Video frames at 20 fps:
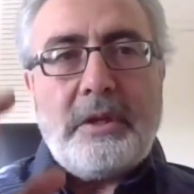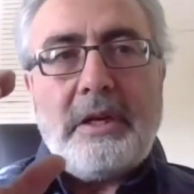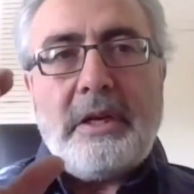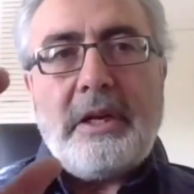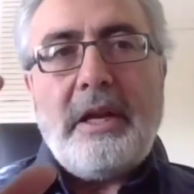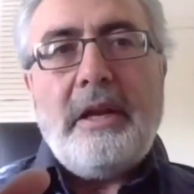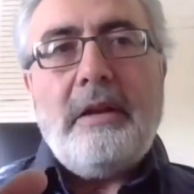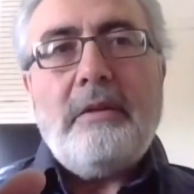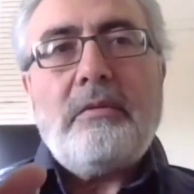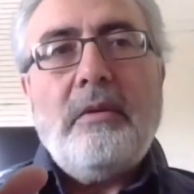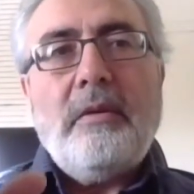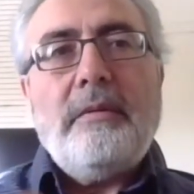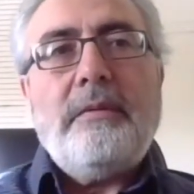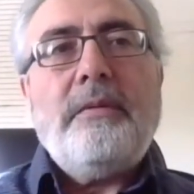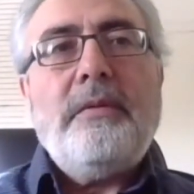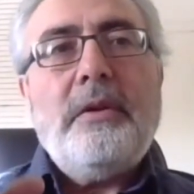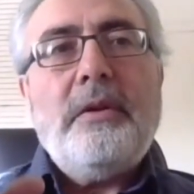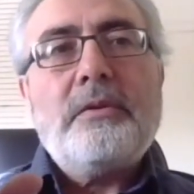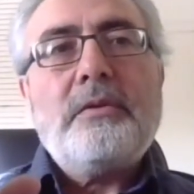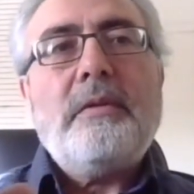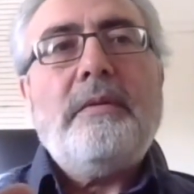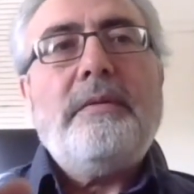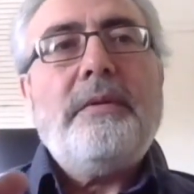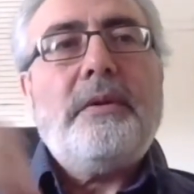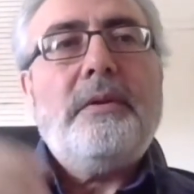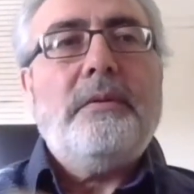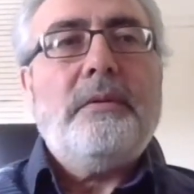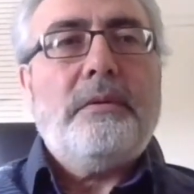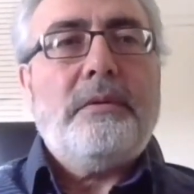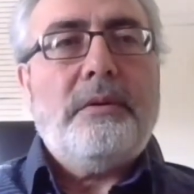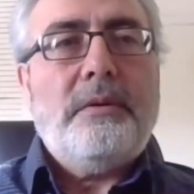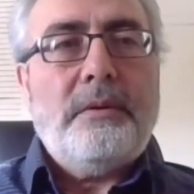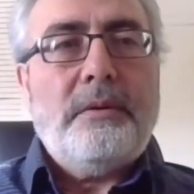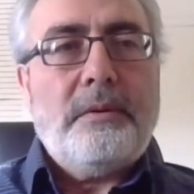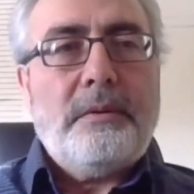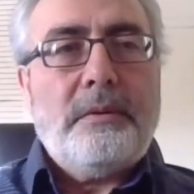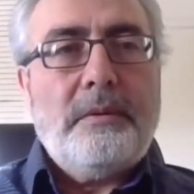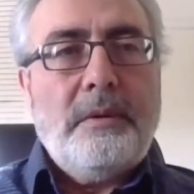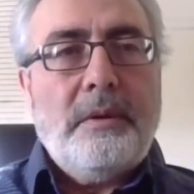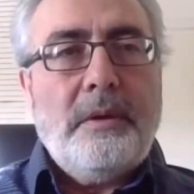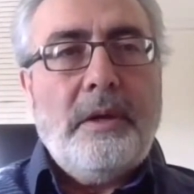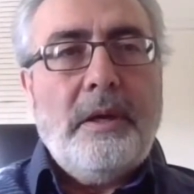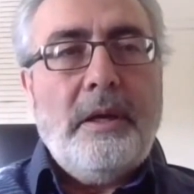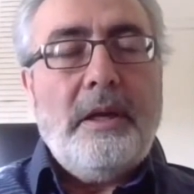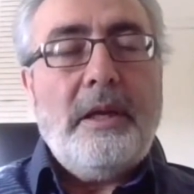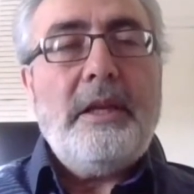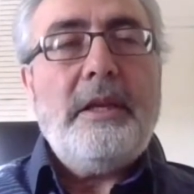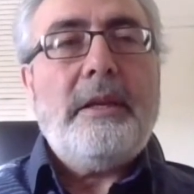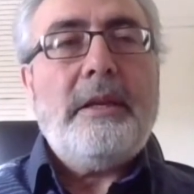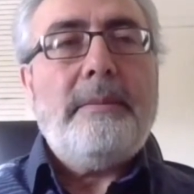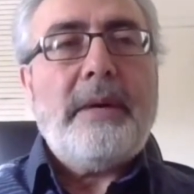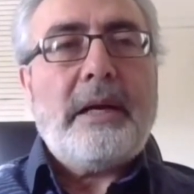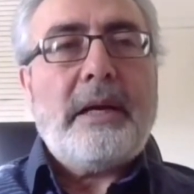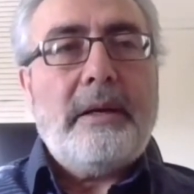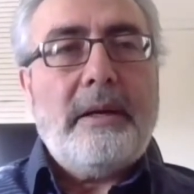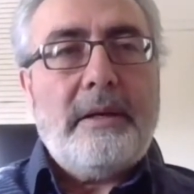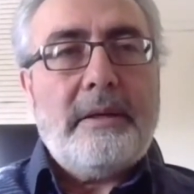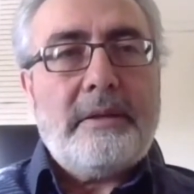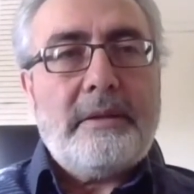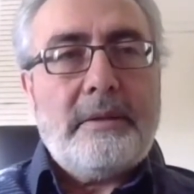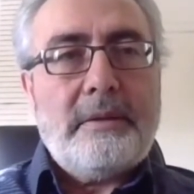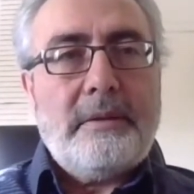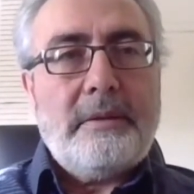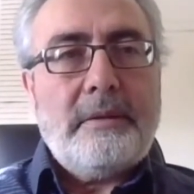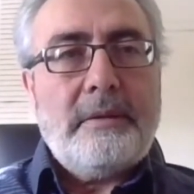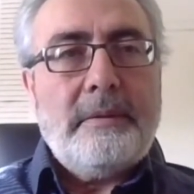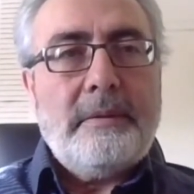grade of philosophical thought in the Maqasid.